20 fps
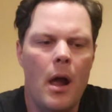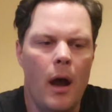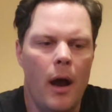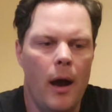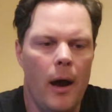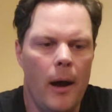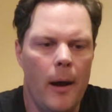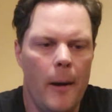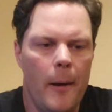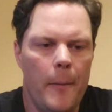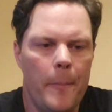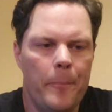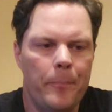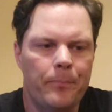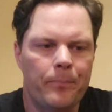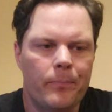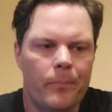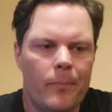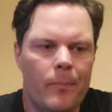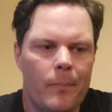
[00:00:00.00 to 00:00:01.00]

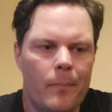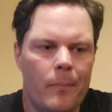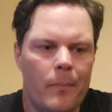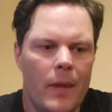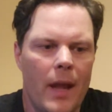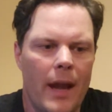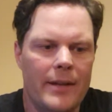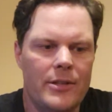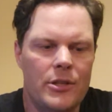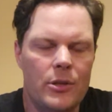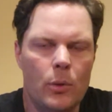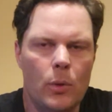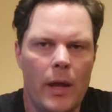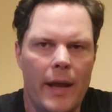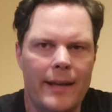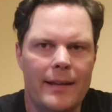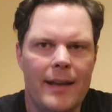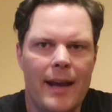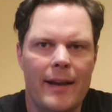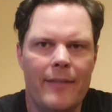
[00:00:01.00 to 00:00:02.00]
I do
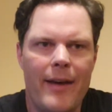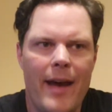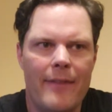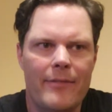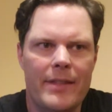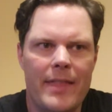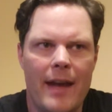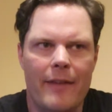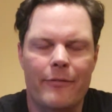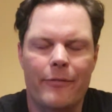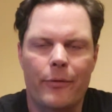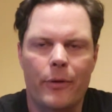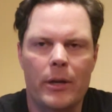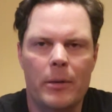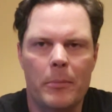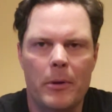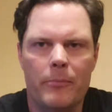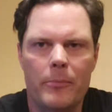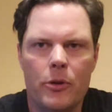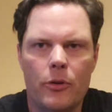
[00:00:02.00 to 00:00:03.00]
like kind of having that
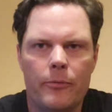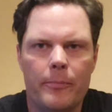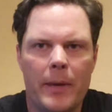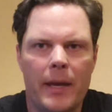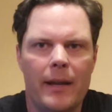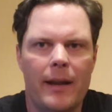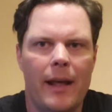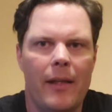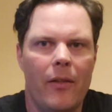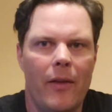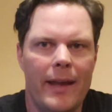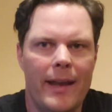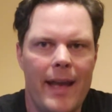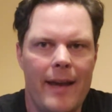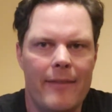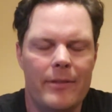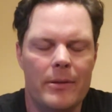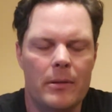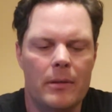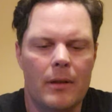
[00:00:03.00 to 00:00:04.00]
freedom of movement. I like
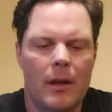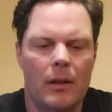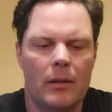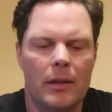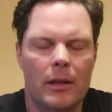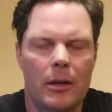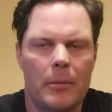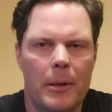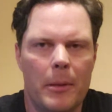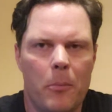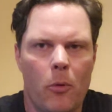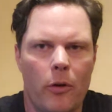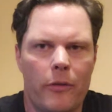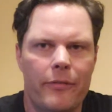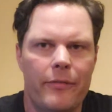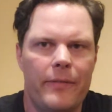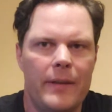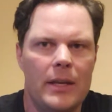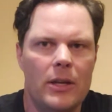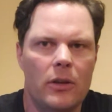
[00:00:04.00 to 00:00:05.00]
having a little bit more
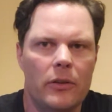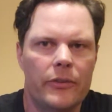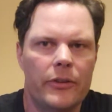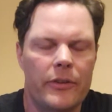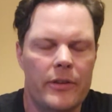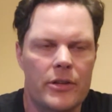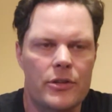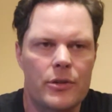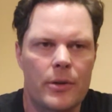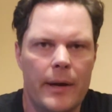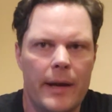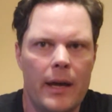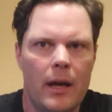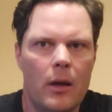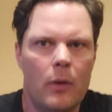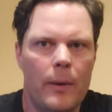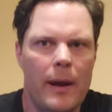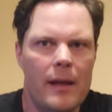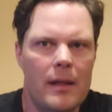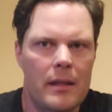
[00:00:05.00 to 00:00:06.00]
feel to the
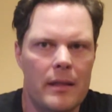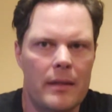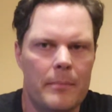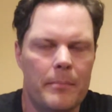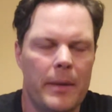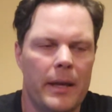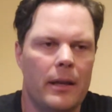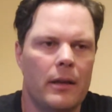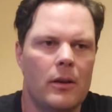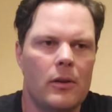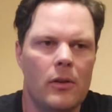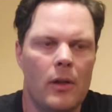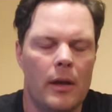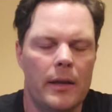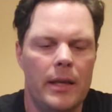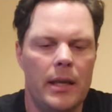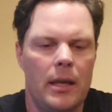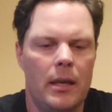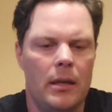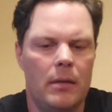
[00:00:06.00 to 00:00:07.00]
trail rather than big
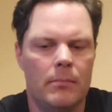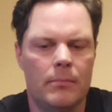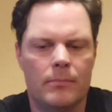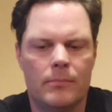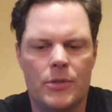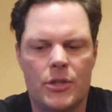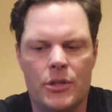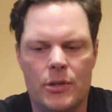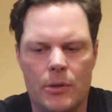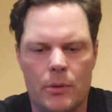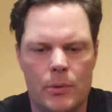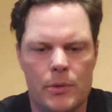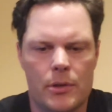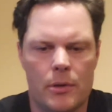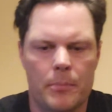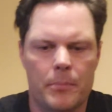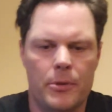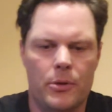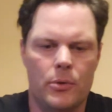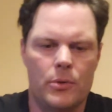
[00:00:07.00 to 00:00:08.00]
clunky shoes or
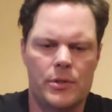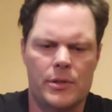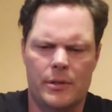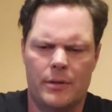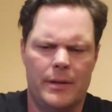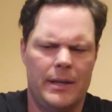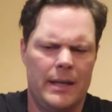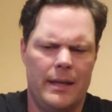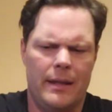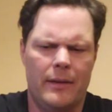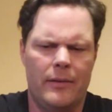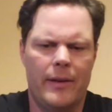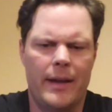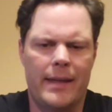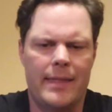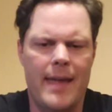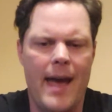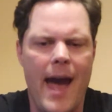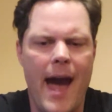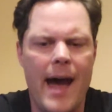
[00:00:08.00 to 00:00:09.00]
boots or anything
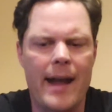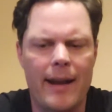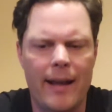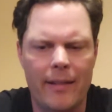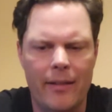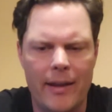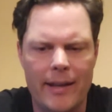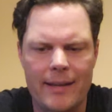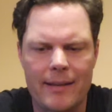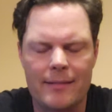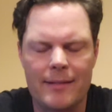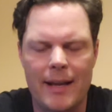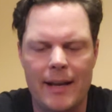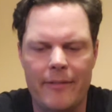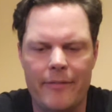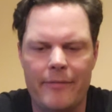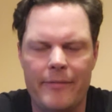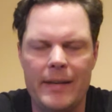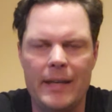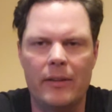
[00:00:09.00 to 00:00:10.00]
like that. I like kind
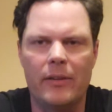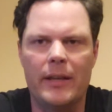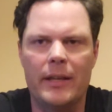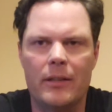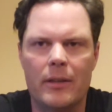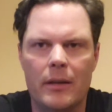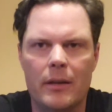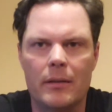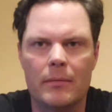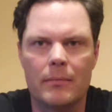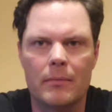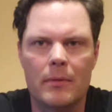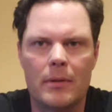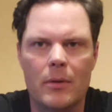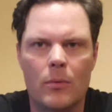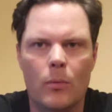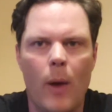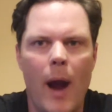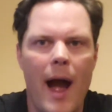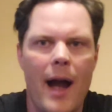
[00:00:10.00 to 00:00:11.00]
of feeling the
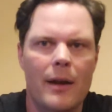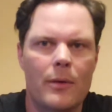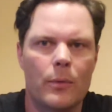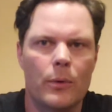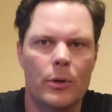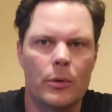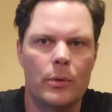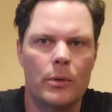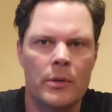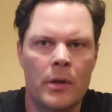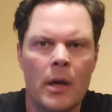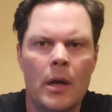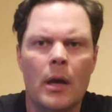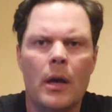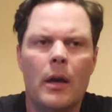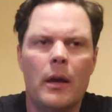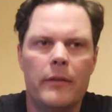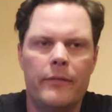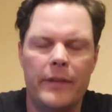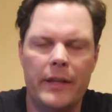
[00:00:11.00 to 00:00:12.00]
rock root,
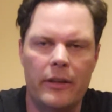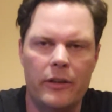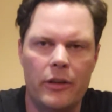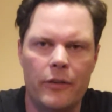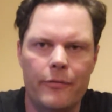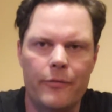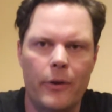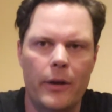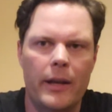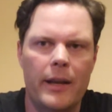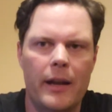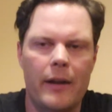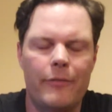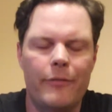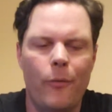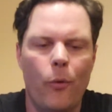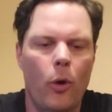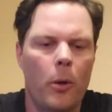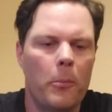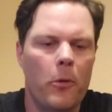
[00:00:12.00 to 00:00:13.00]
feeling your foot kind of
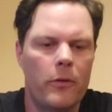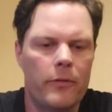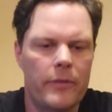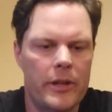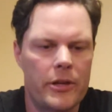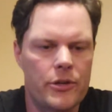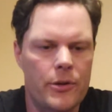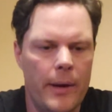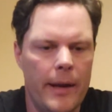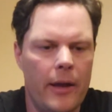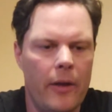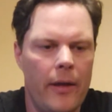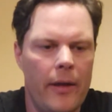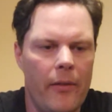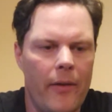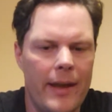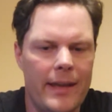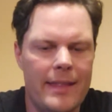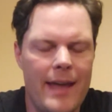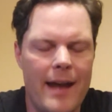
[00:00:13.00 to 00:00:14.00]
form over the trail. I
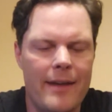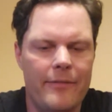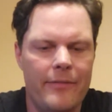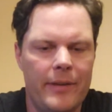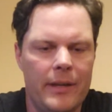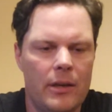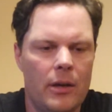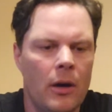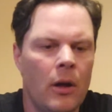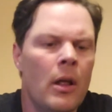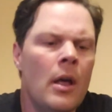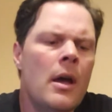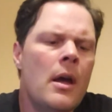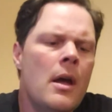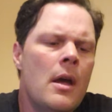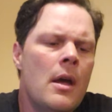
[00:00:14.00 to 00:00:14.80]
like that feel.